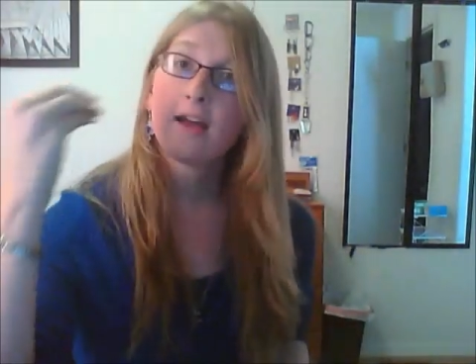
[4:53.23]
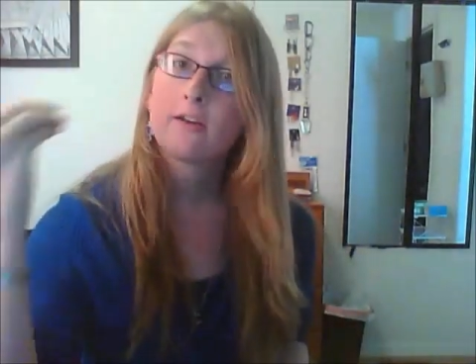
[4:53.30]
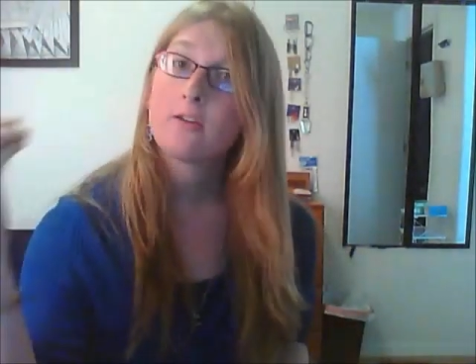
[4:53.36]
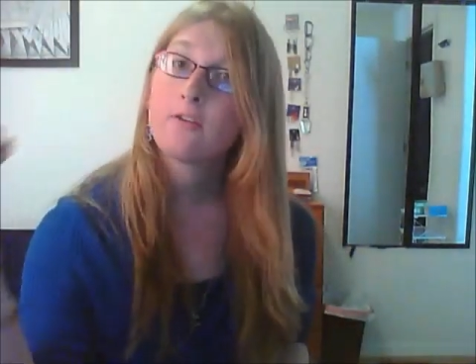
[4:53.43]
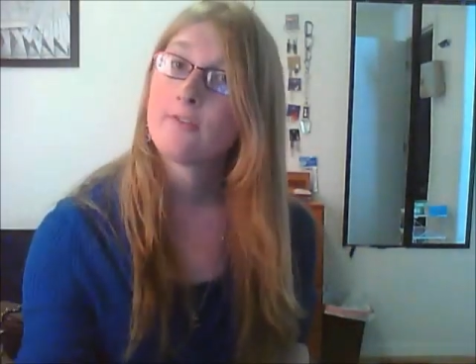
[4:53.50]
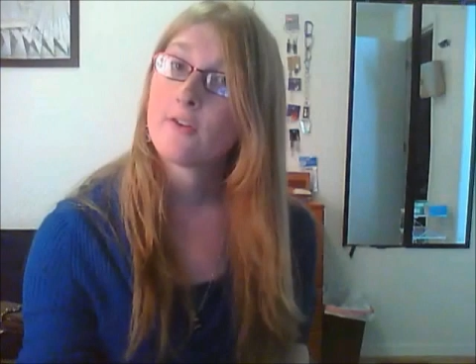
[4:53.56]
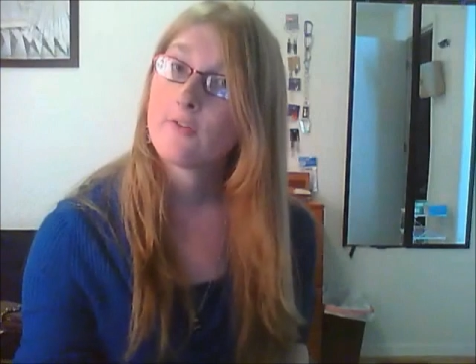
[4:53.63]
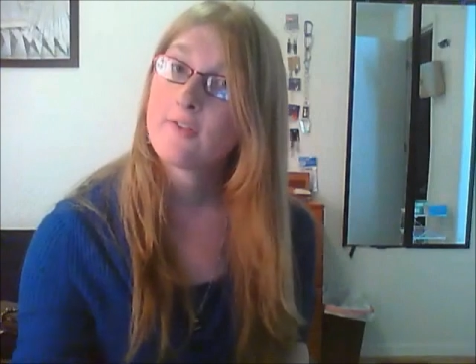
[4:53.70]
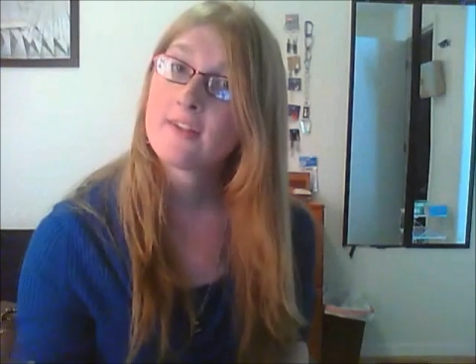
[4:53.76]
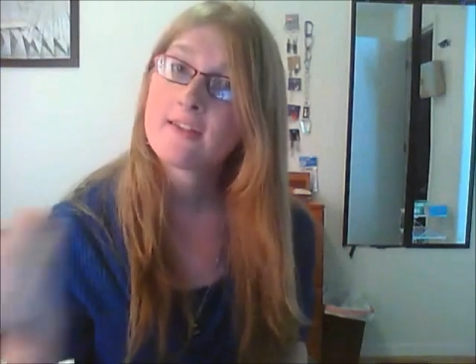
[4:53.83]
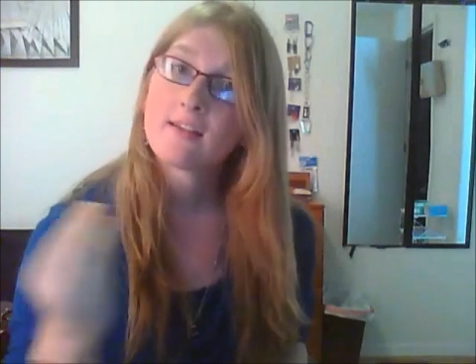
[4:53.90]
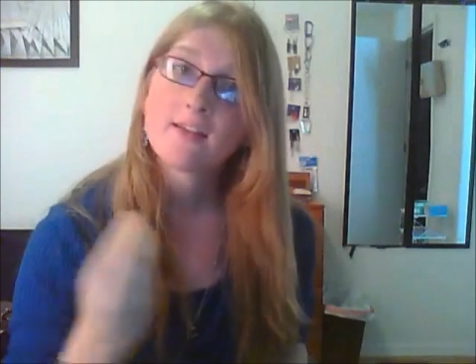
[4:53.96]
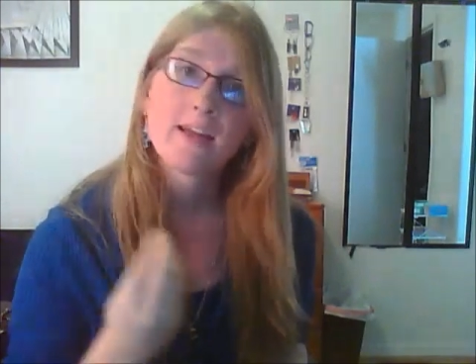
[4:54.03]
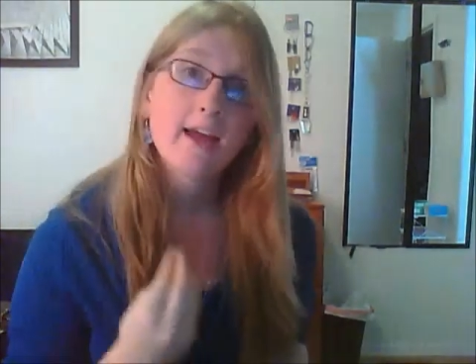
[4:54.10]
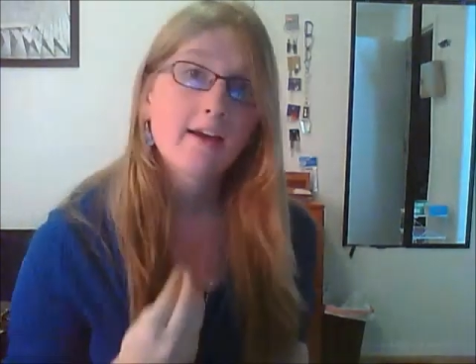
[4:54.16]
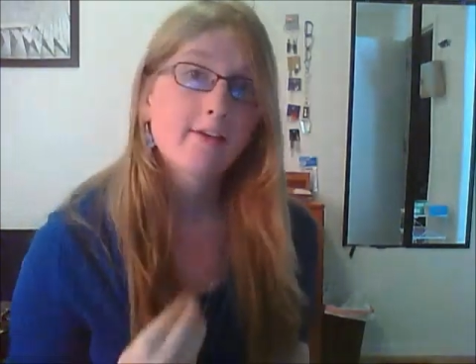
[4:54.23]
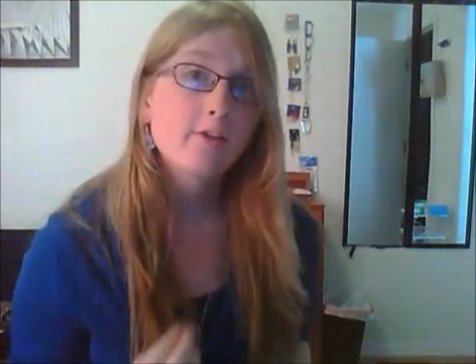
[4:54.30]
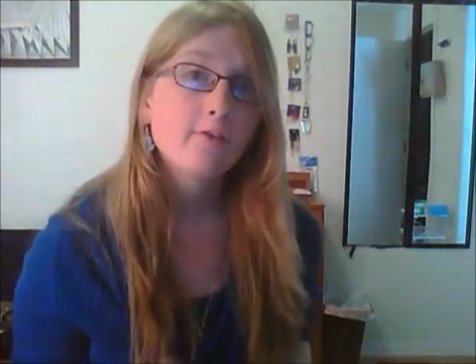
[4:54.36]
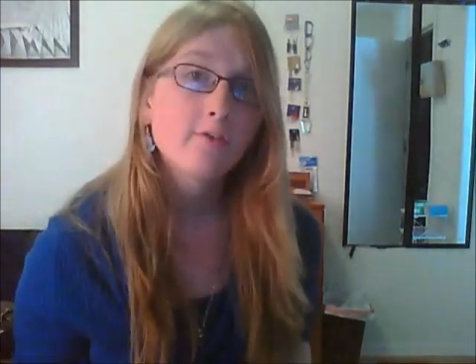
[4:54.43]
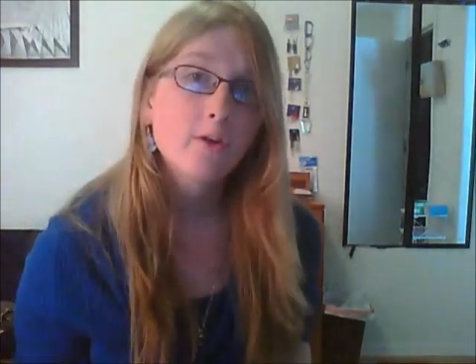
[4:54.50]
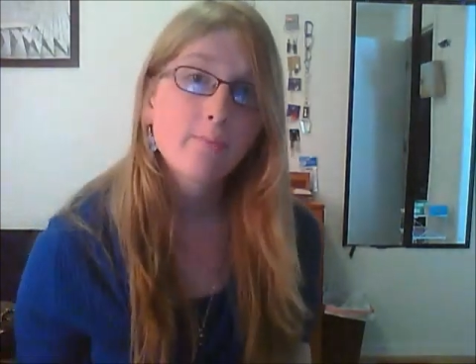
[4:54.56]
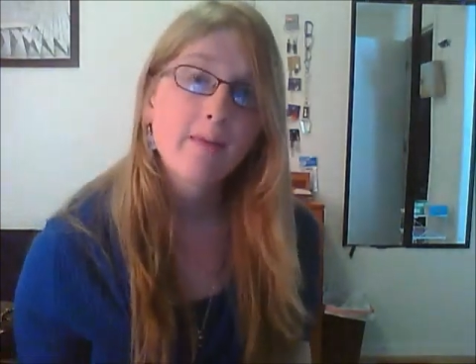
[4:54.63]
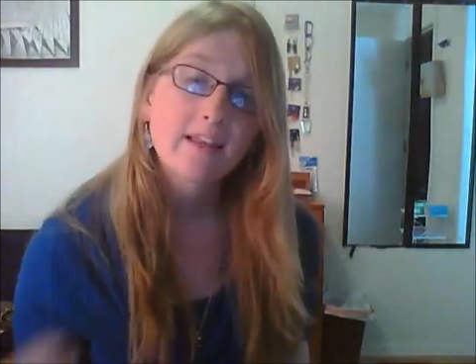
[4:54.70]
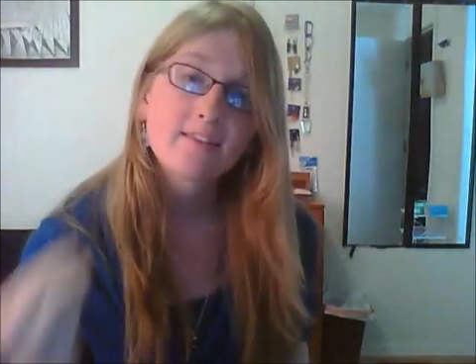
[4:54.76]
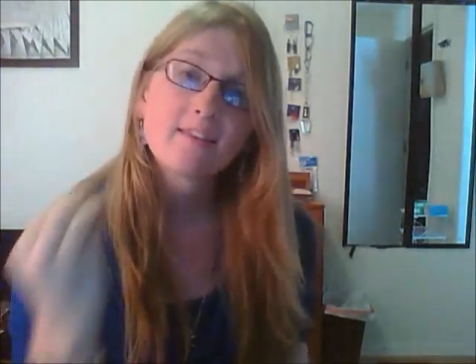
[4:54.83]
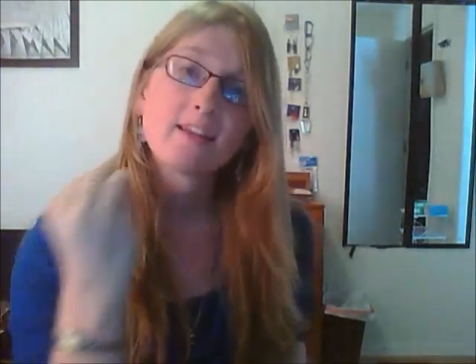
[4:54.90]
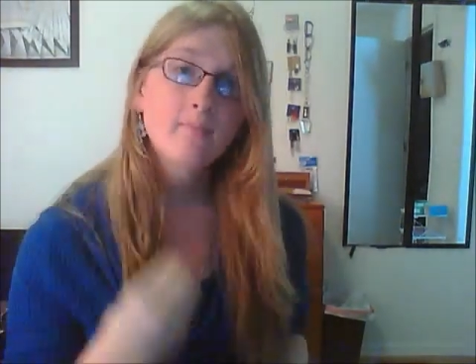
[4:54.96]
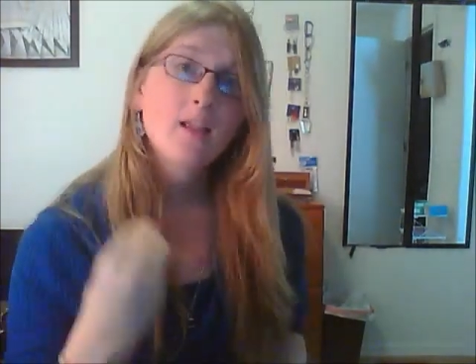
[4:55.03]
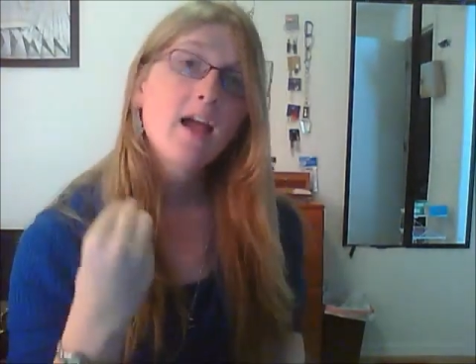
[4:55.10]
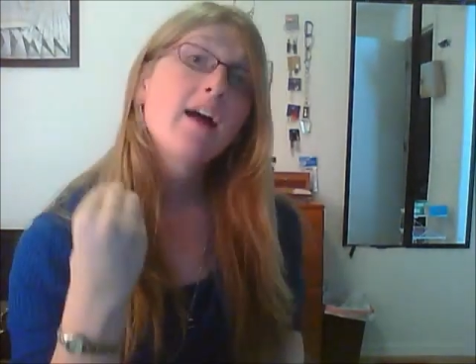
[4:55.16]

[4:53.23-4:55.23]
How do you feel physically? How do you feel mentally?